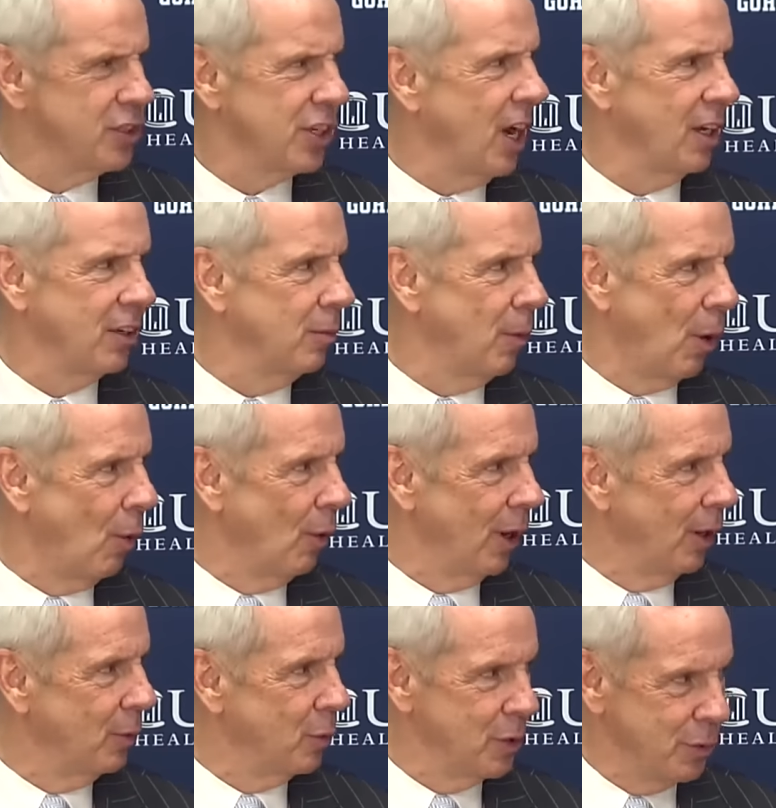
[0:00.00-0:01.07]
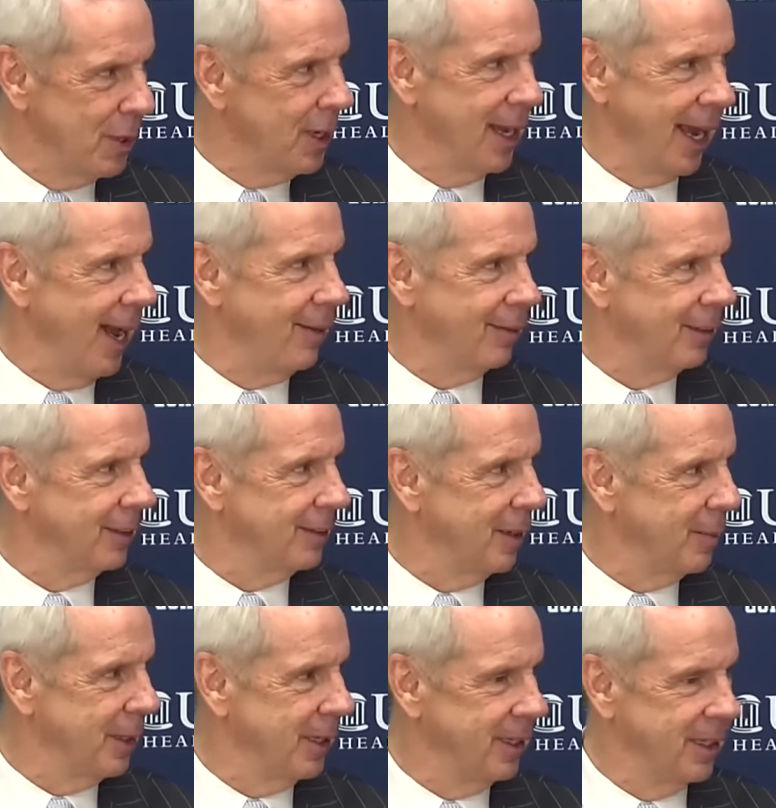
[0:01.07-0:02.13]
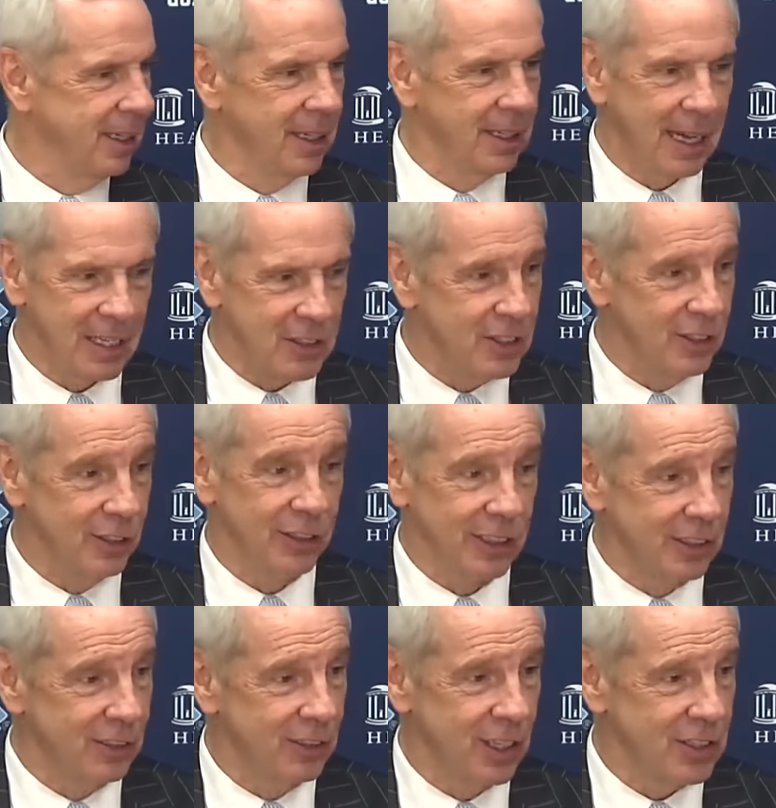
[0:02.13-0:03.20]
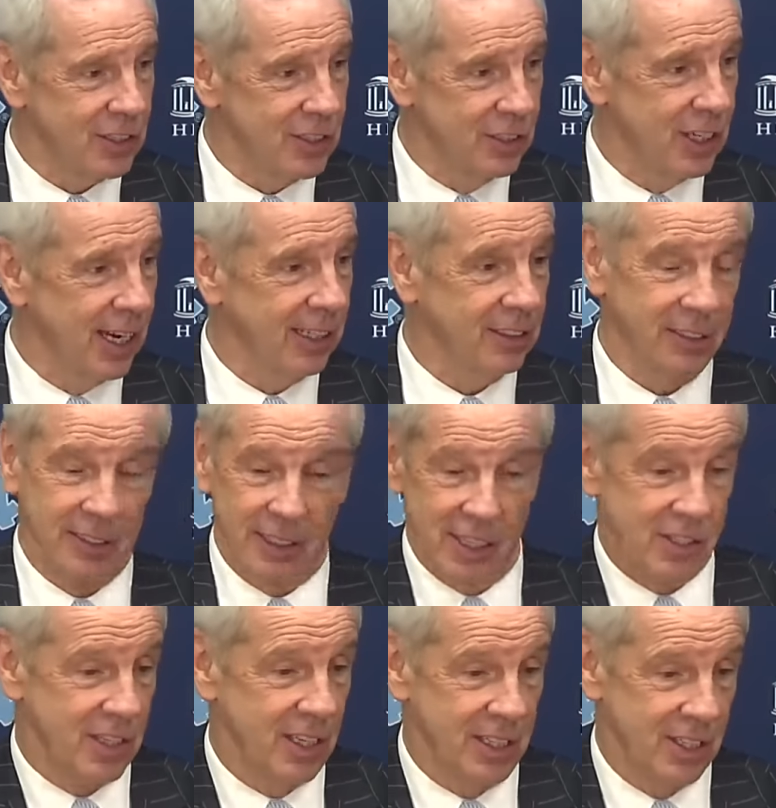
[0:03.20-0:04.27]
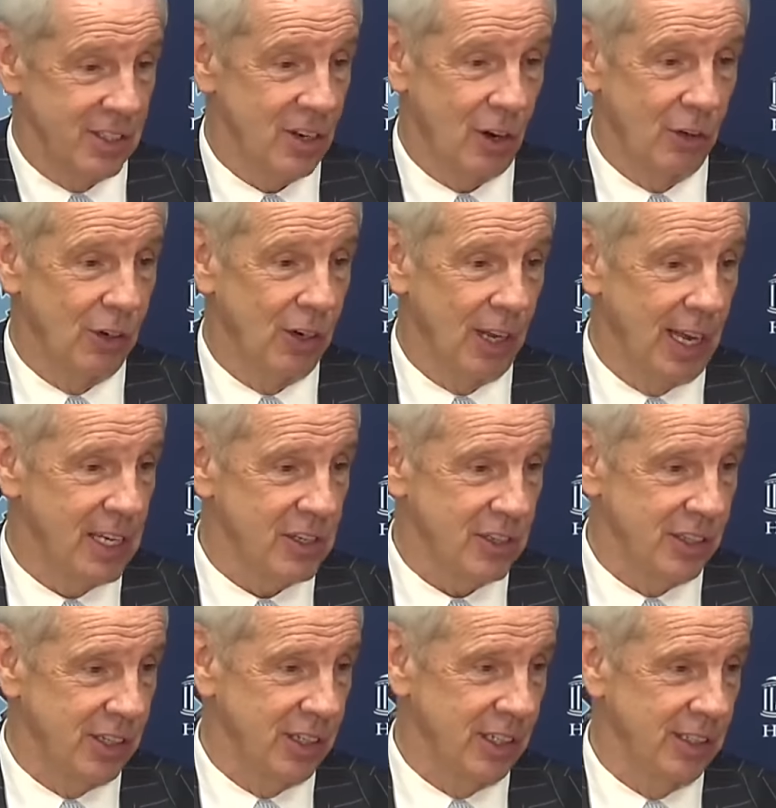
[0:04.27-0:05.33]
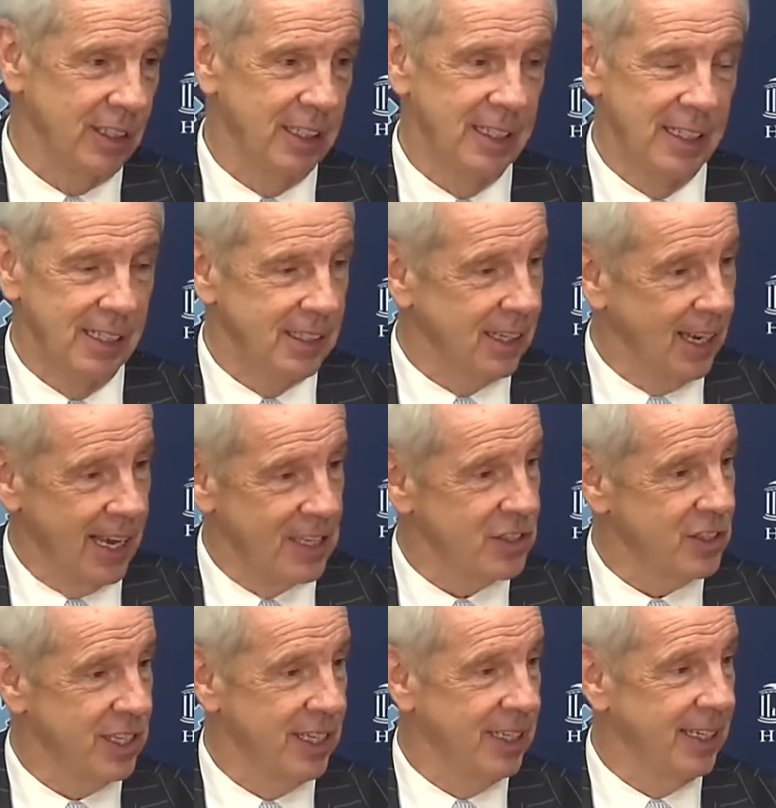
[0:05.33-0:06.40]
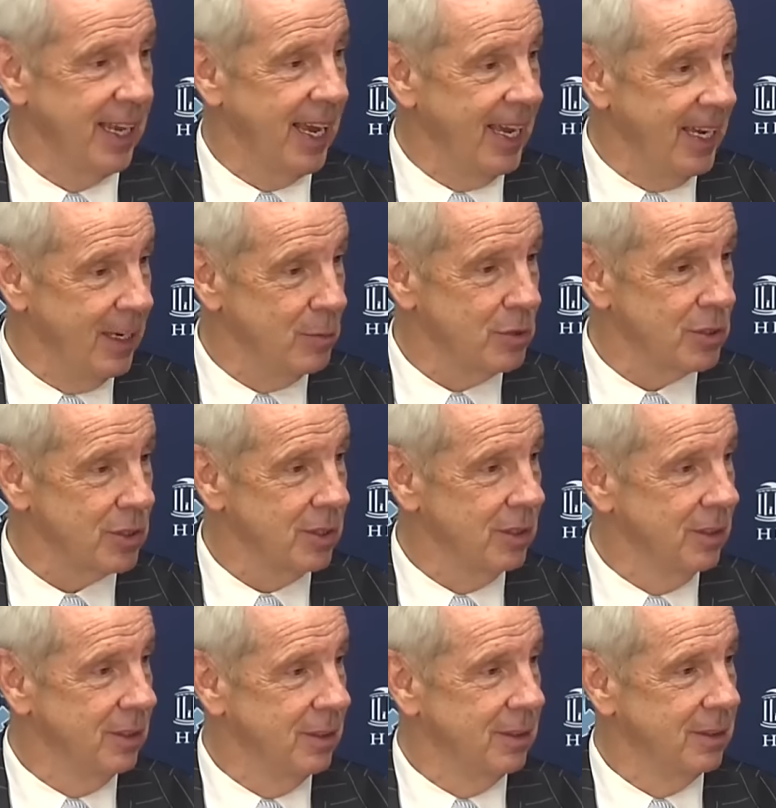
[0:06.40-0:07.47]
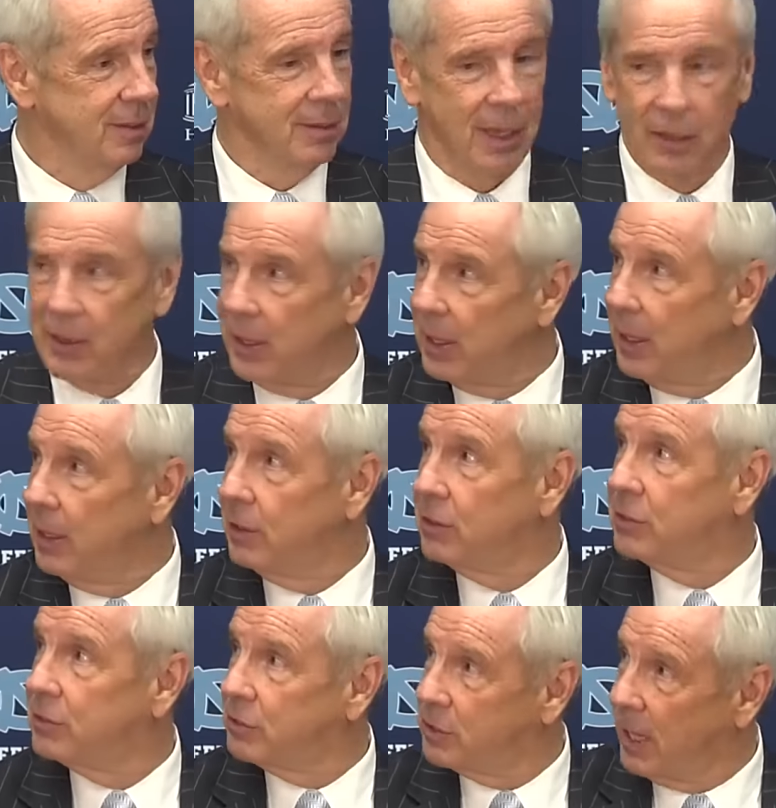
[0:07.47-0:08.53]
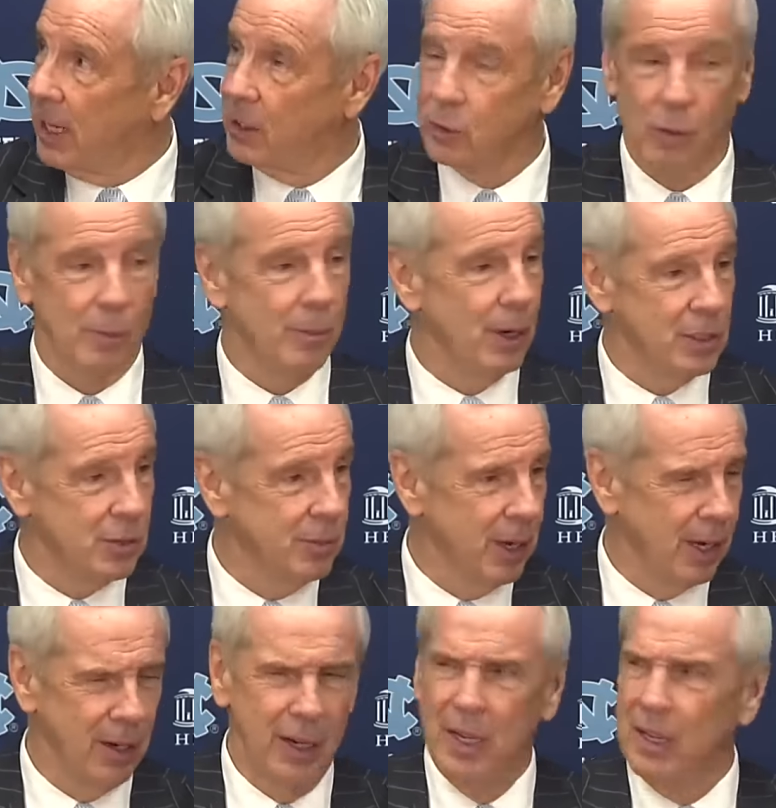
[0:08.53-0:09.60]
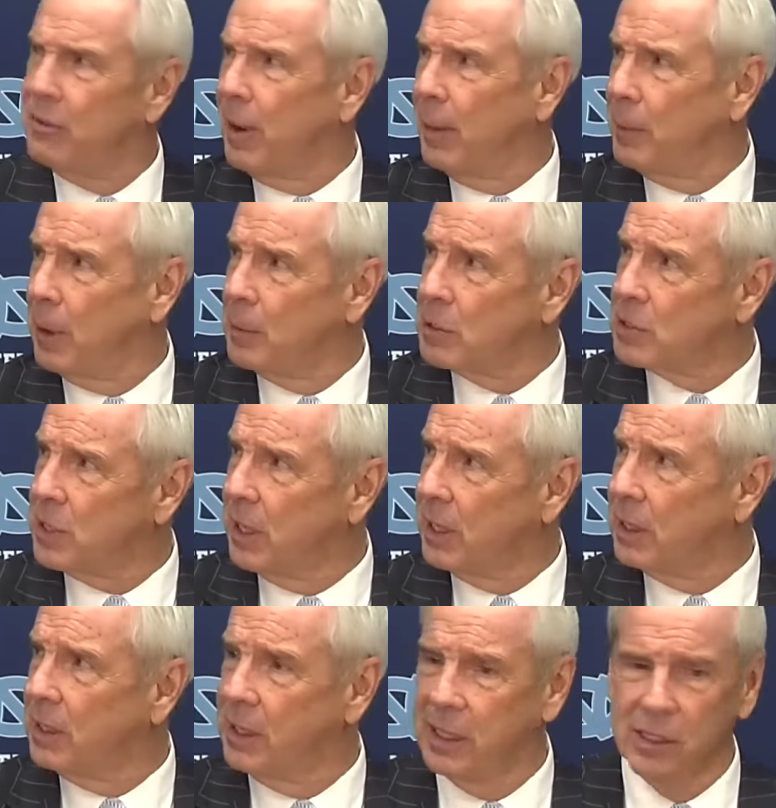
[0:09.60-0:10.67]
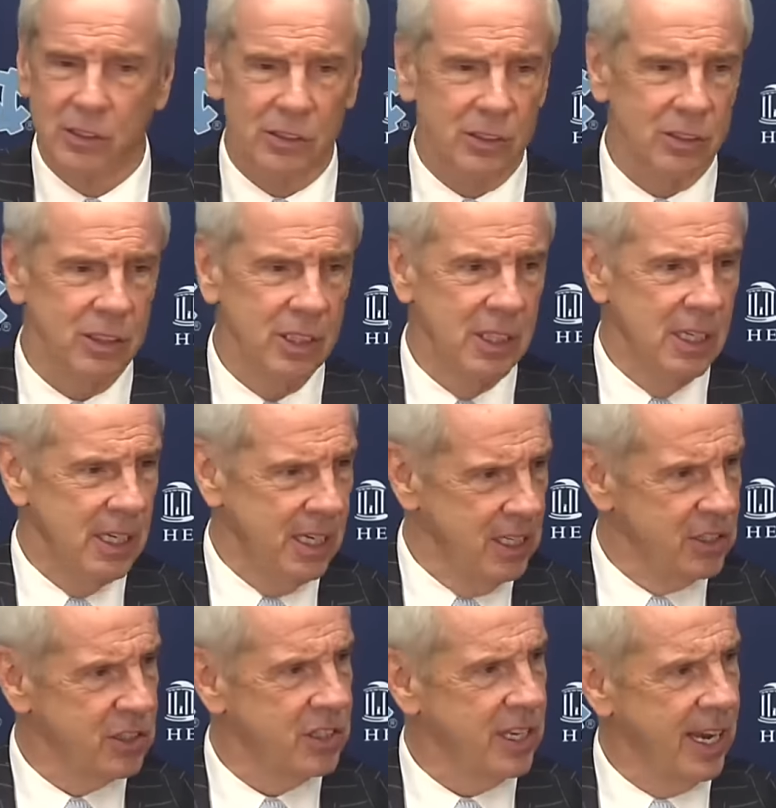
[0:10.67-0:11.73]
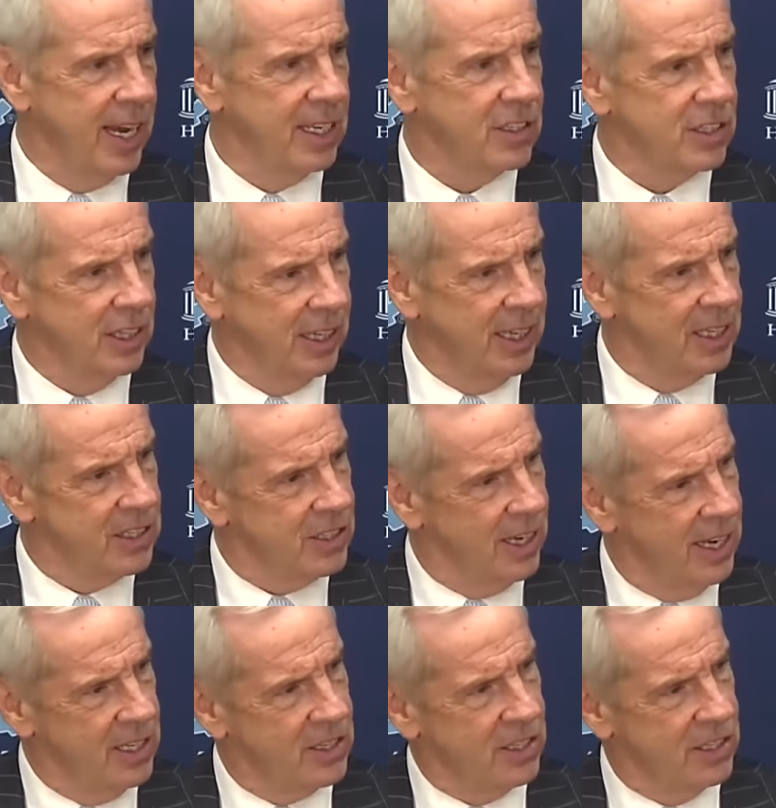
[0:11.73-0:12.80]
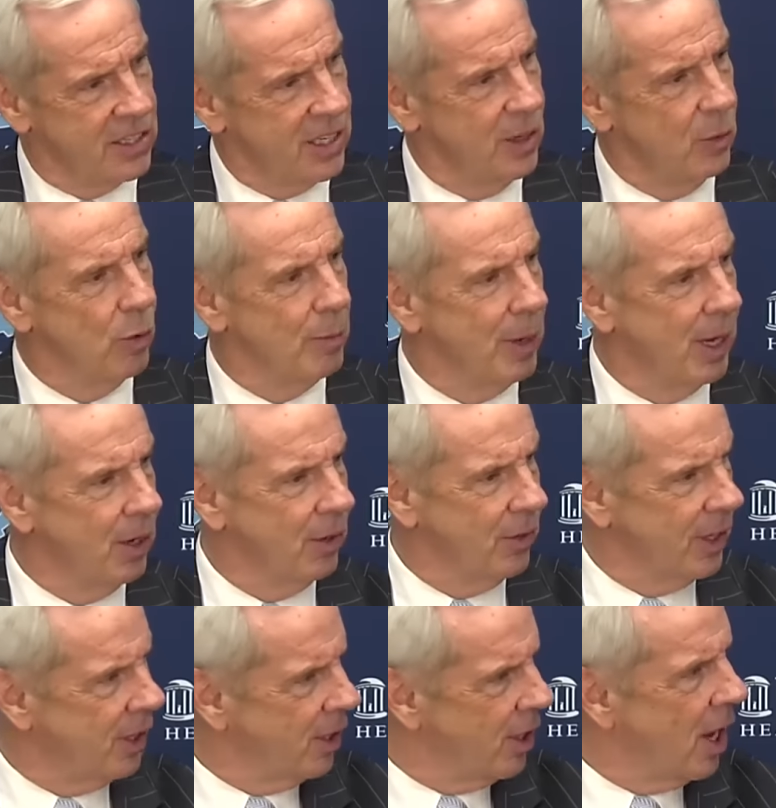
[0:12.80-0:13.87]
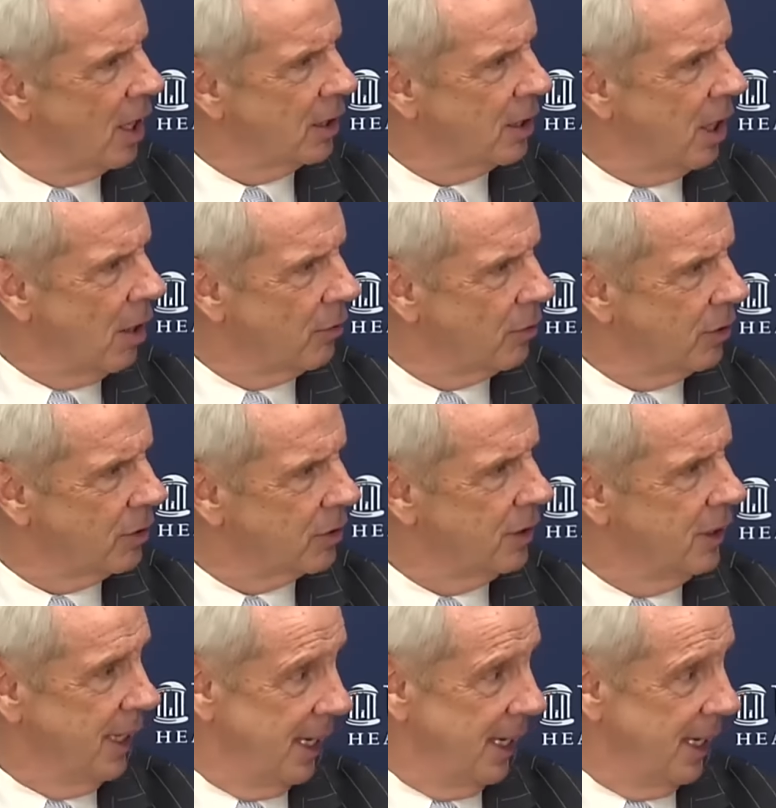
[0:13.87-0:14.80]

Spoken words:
shot the ball well. We really haven't. I mean, I still think Justin Jackson, I said this all year last year, and the last 10 games, I think his stats were much better. If I'm not mistaken, his stats against the ACC were better than the non-conference.